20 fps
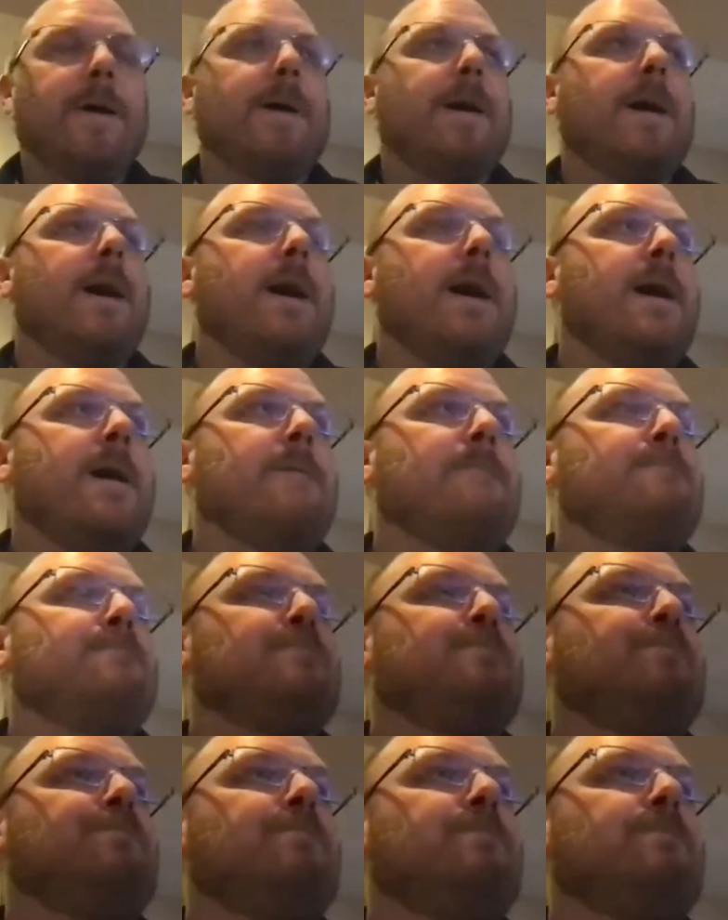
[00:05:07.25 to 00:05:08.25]
Um,
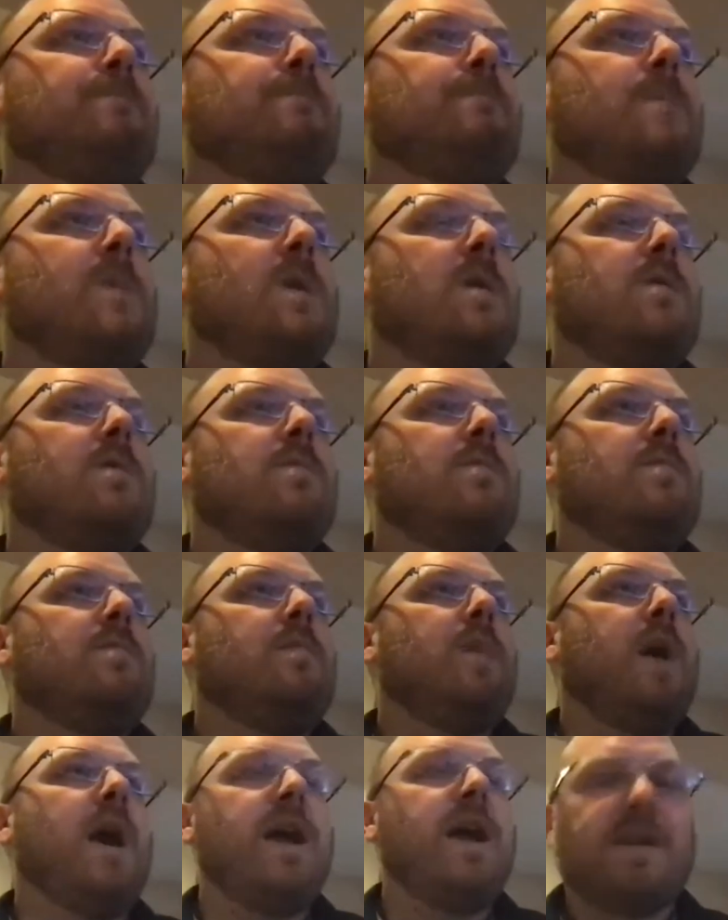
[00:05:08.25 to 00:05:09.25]

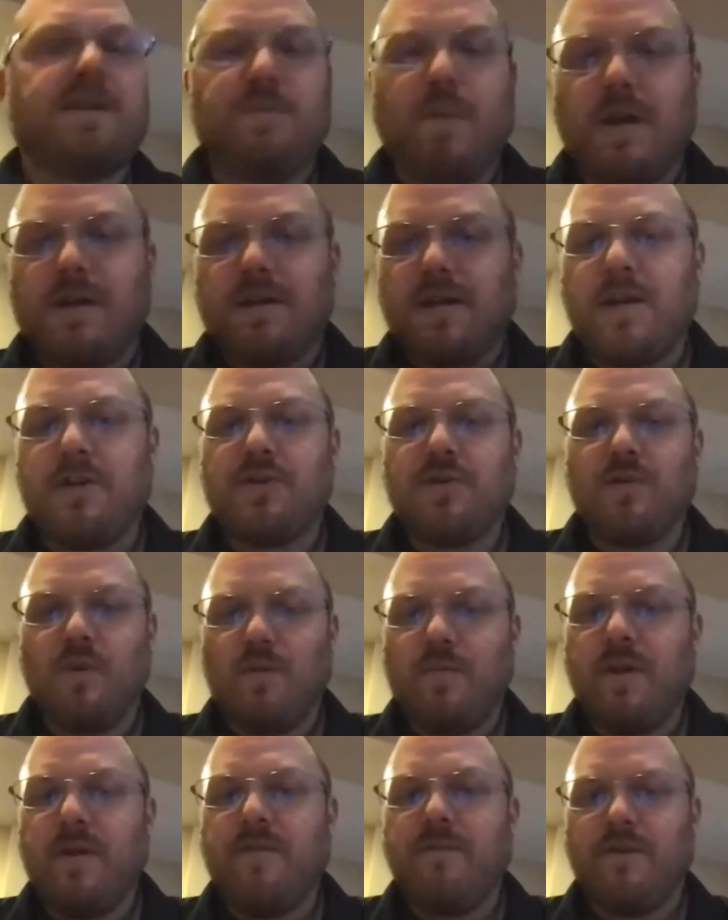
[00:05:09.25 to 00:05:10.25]
my expectation would
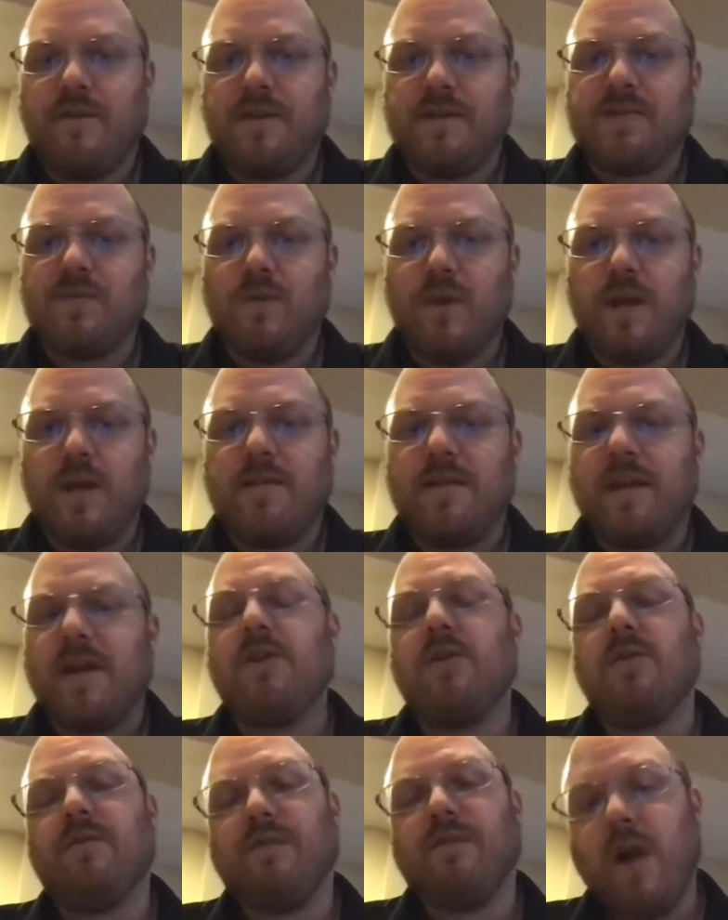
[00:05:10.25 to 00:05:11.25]
be for this week that
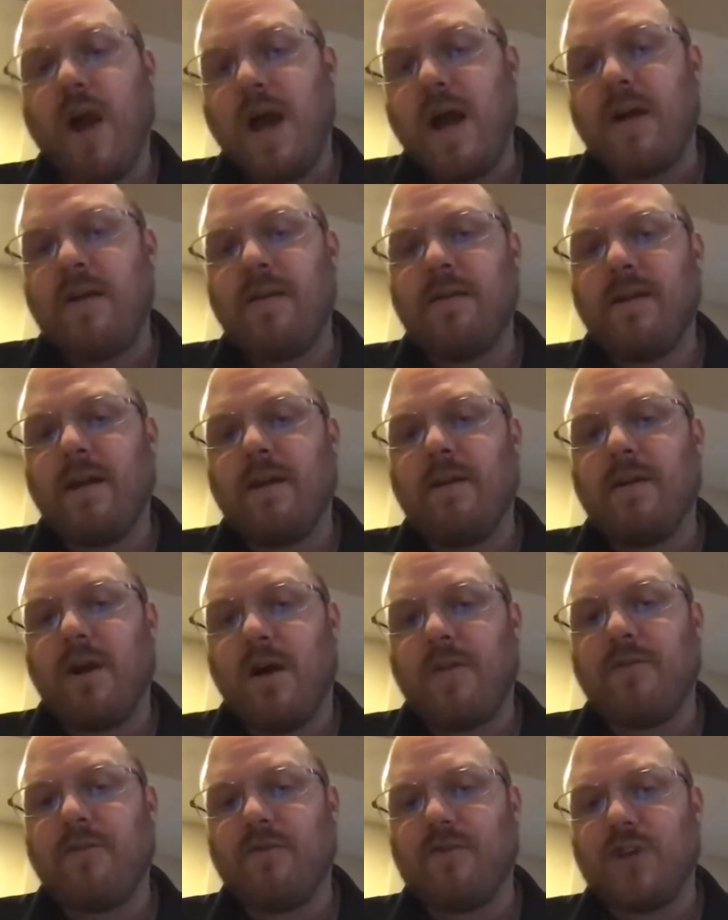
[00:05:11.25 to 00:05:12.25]
you've read and
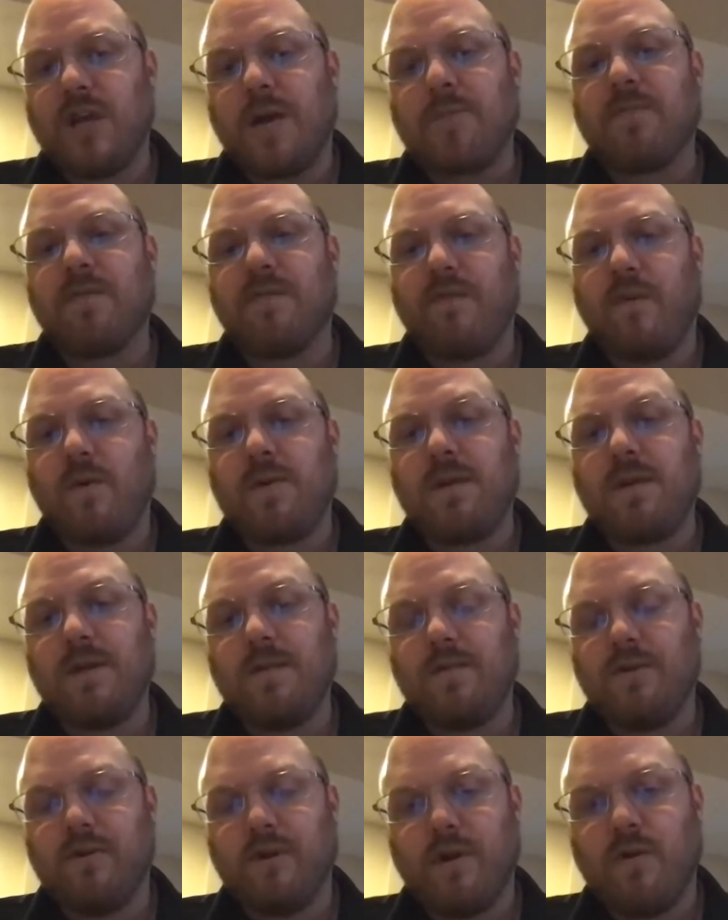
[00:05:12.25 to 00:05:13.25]
gone through chapter 14
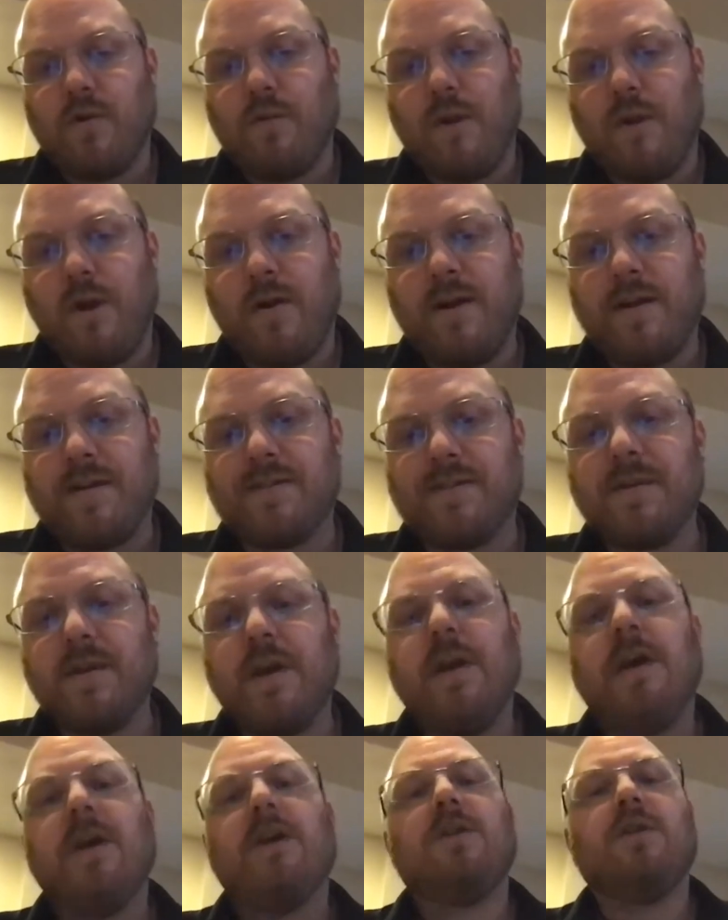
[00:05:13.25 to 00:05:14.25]
political parties,
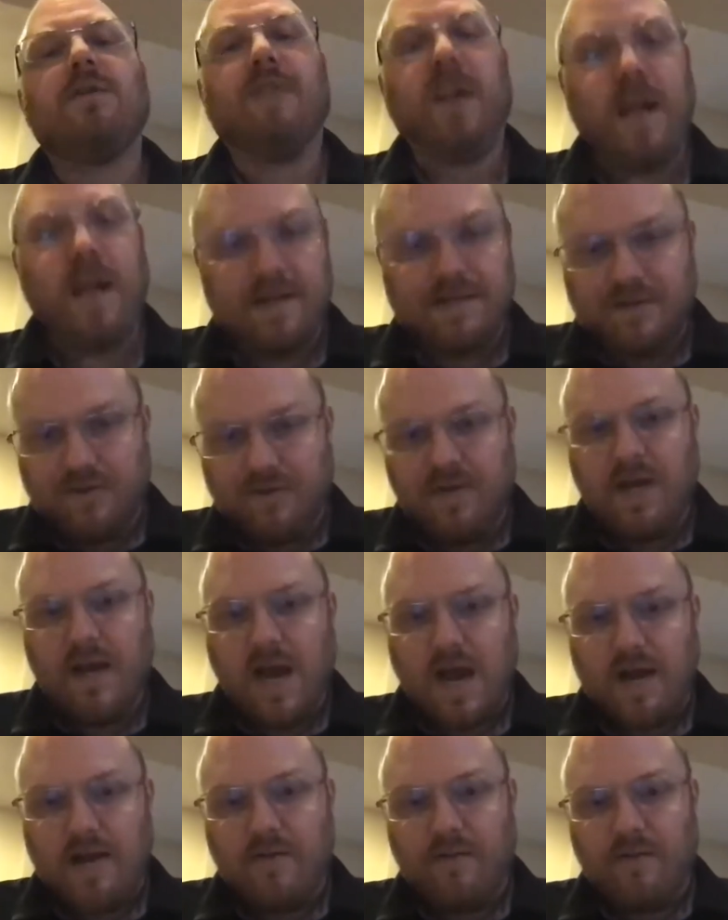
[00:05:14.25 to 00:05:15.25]
you've answered the
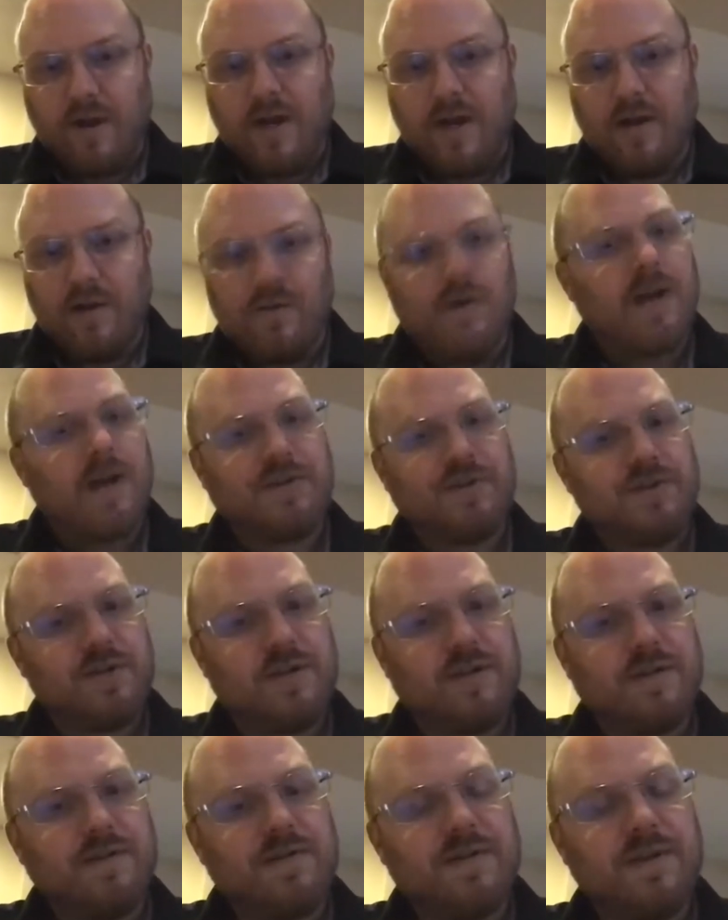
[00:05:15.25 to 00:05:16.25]
guided reading
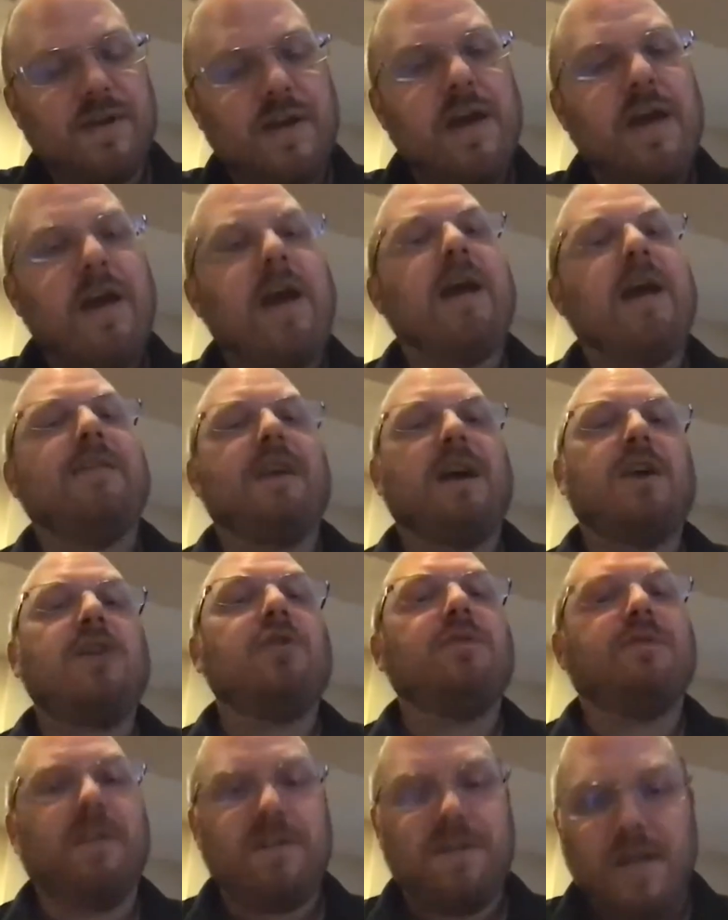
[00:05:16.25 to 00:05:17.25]
questions, and that
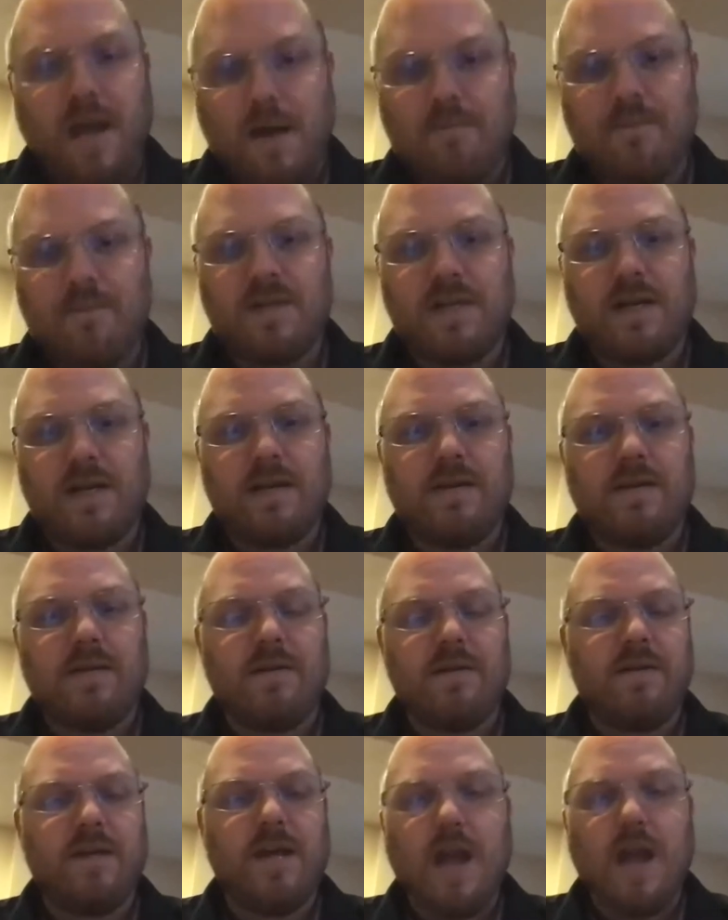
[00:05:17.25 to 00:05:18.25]
you've attempted
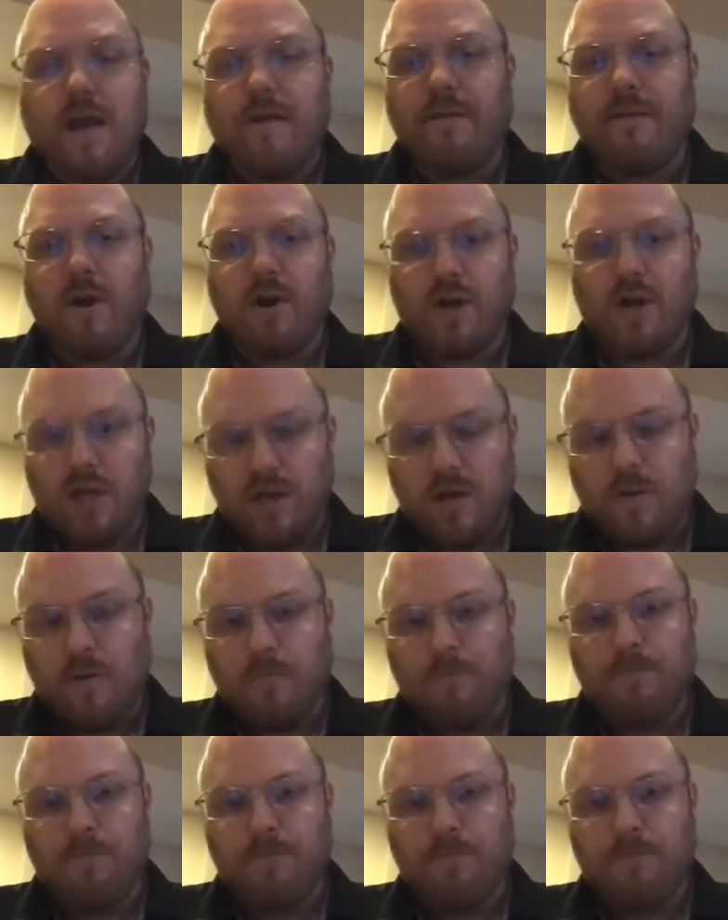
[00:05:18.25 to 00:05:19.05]
the FRQ.